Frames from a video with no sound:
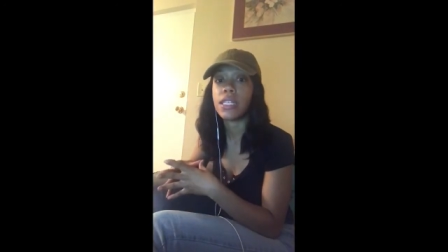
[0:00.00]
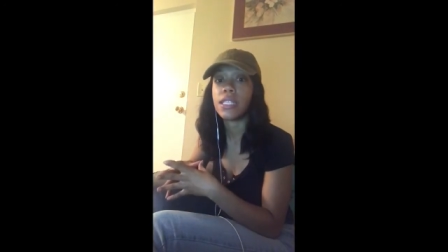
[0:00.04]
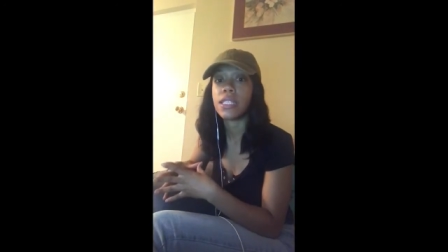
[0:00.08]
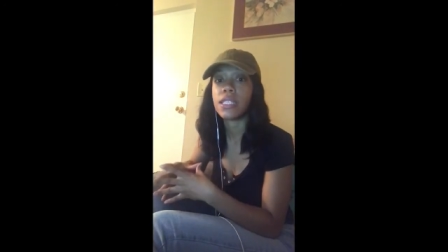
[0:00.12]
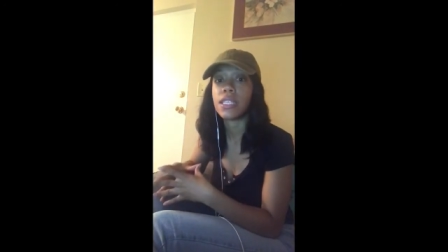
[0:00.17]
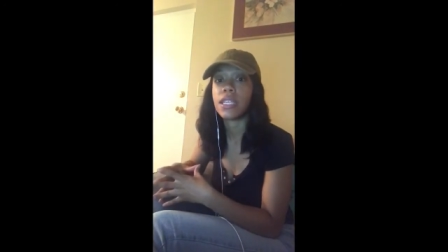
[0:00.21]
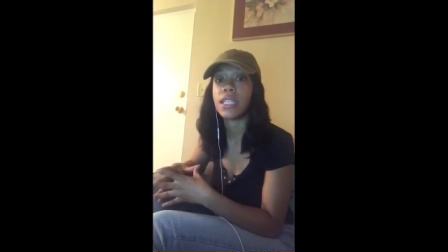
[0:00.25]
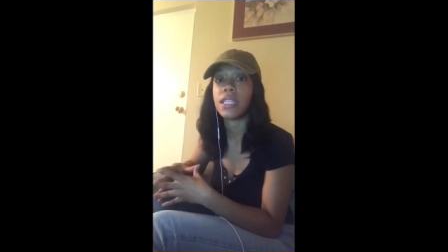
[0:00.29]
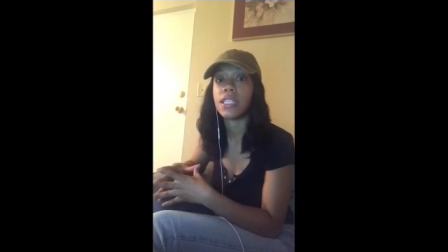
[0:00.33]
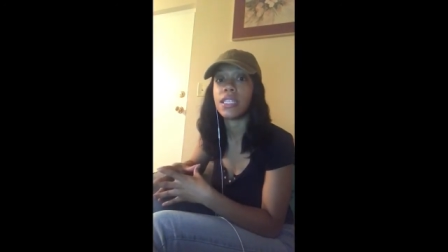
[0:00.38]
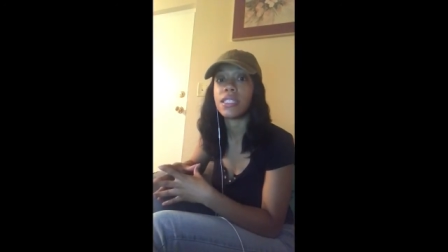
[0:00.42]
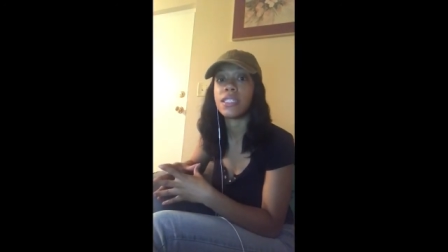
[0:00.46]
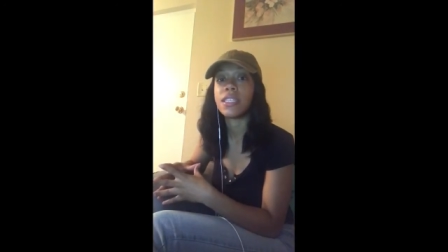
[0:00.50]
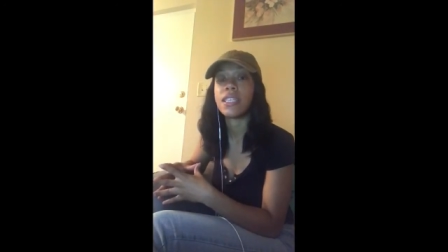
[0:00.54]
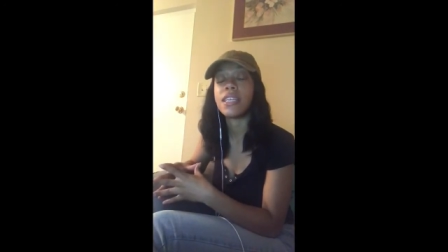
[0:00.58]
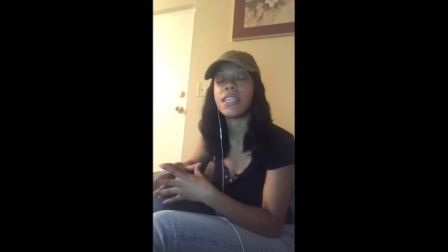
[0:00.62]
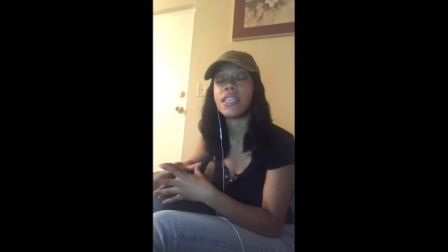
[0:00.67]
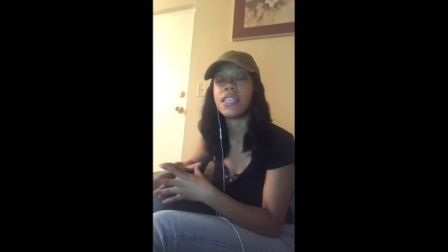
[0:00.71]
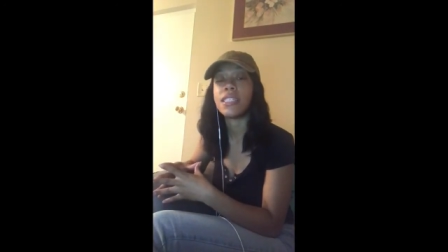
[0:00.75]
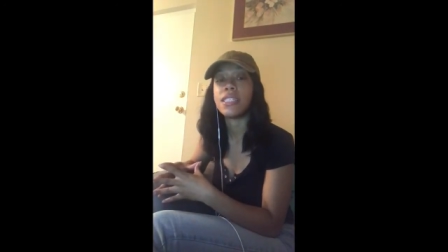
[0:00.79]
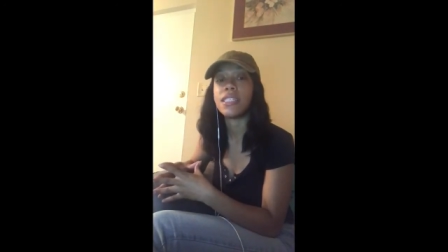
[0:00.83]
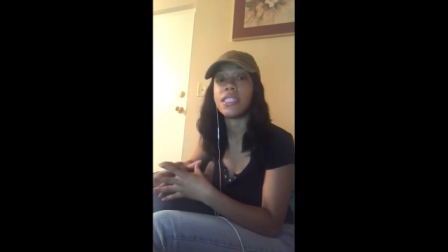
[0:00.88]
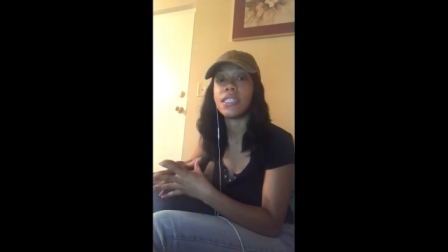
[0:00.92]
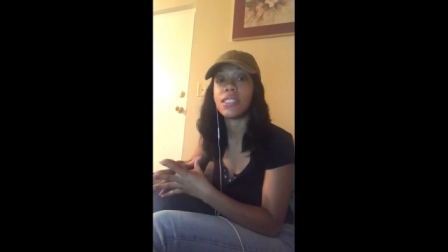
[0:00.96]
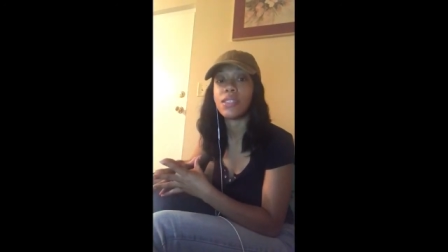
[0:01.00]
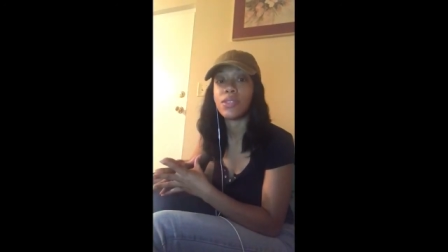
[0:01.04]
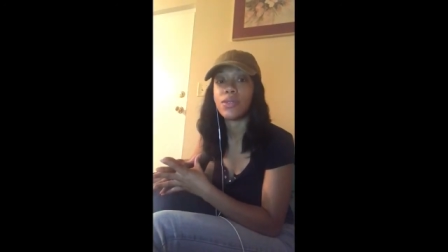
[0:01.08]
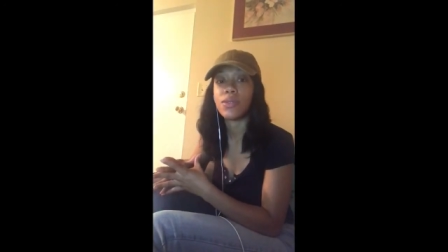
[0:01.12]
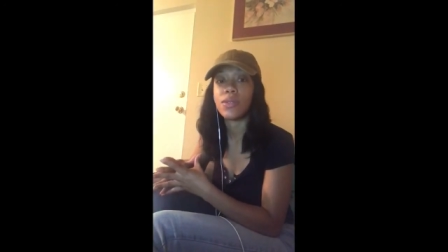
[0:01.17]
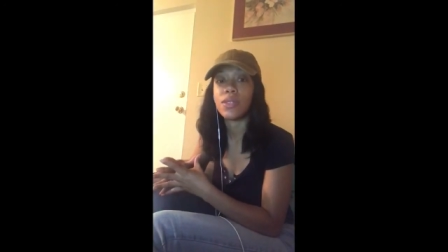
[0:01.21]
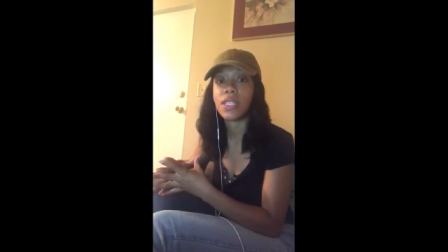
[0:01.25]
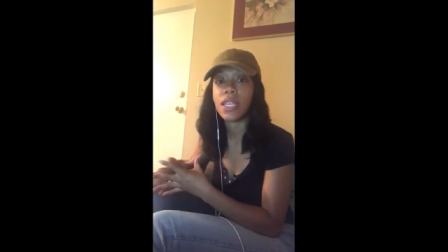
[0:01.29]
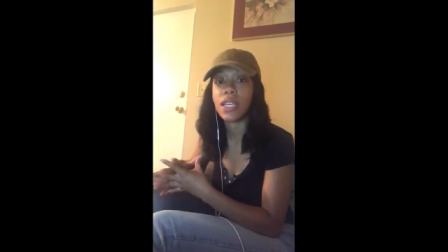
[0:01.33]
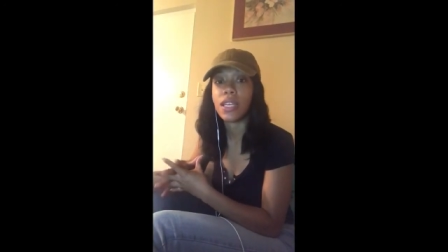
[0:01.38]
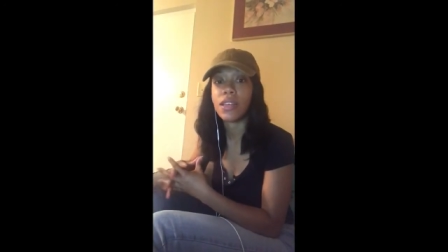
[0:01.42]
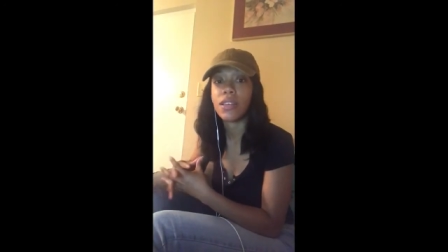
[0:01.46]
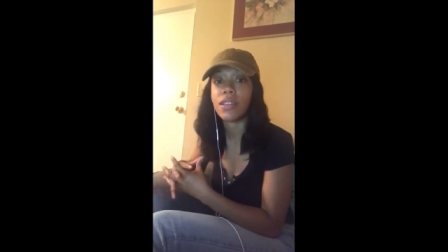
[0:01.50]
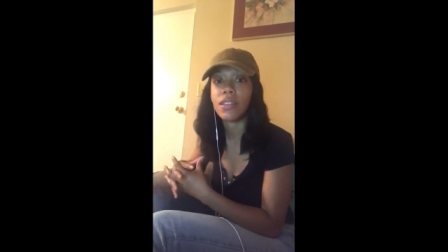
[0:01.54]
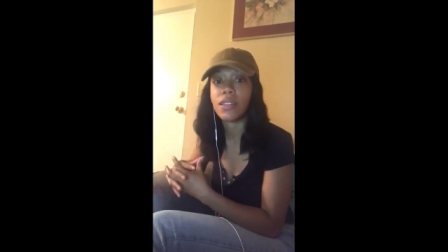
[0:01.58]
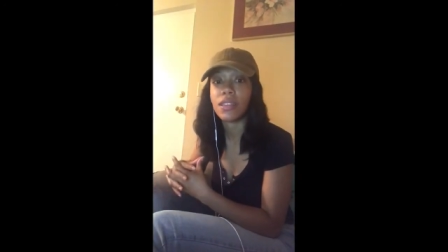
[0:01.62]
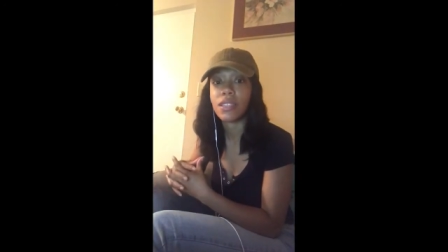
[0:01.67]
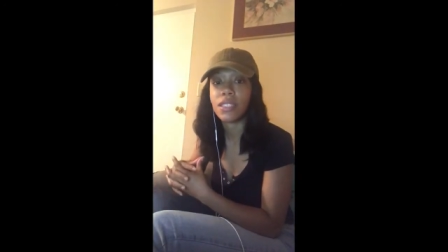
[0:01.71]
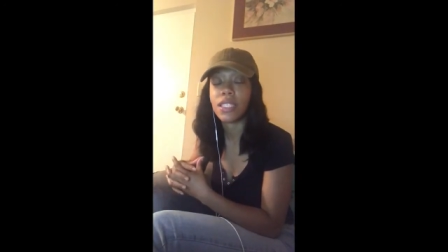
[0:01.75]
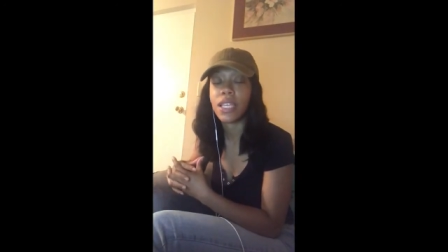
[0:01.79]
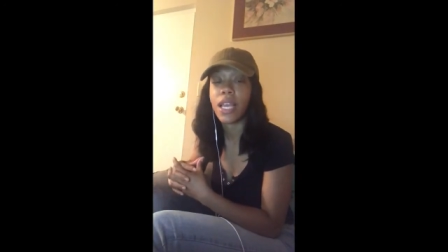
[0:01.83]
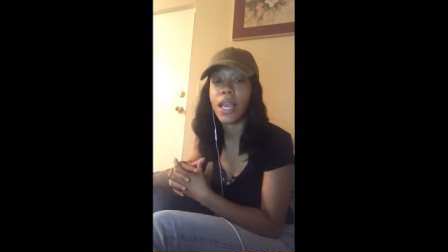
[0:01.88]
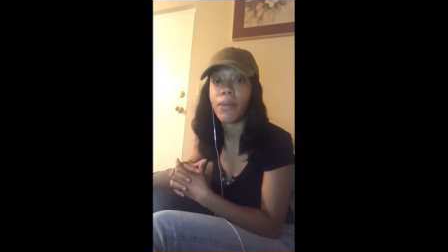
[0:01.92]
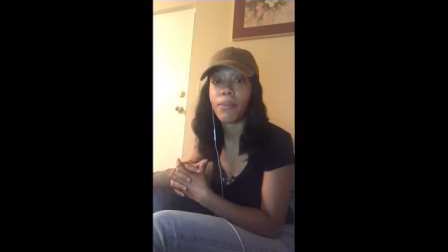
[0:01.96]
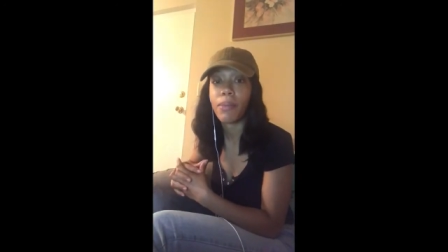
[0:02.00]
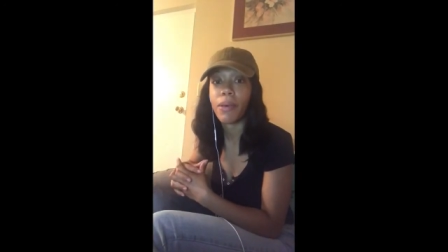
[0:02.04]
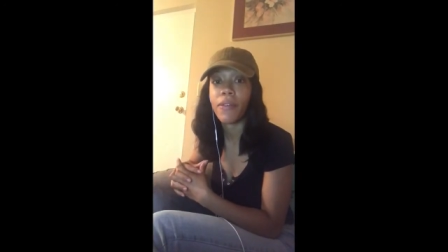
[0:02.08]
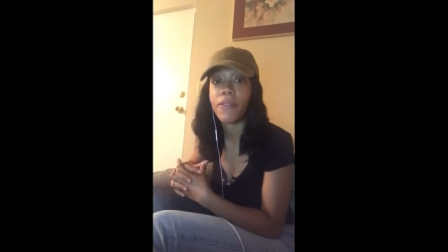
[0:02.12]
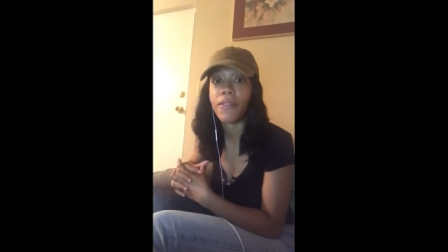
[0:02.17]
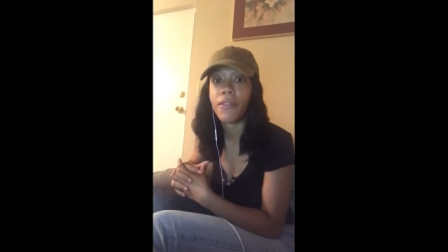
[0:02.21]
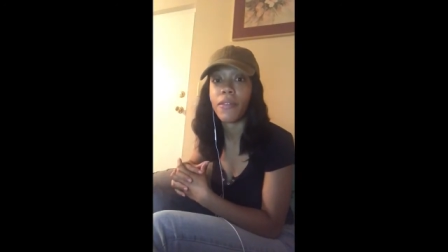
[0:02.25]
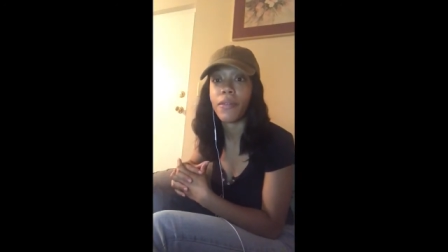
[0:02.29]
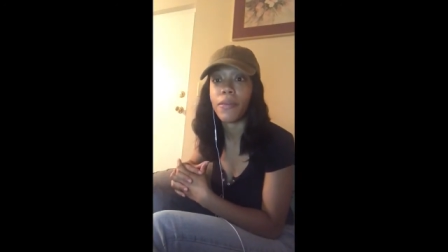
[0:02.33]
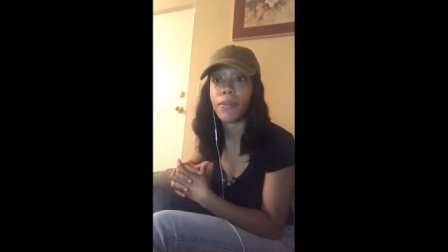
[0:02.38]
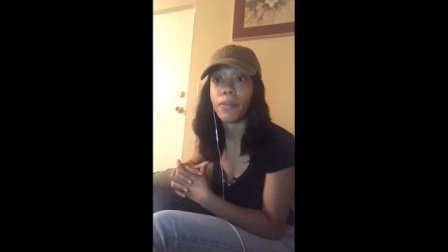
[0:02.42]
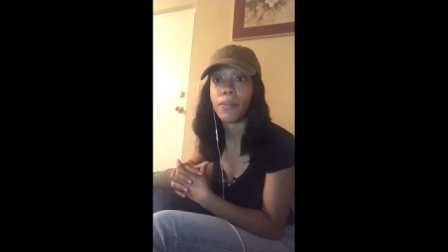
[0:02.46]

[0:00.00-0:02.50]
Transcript: and it's easy to tell the shape of a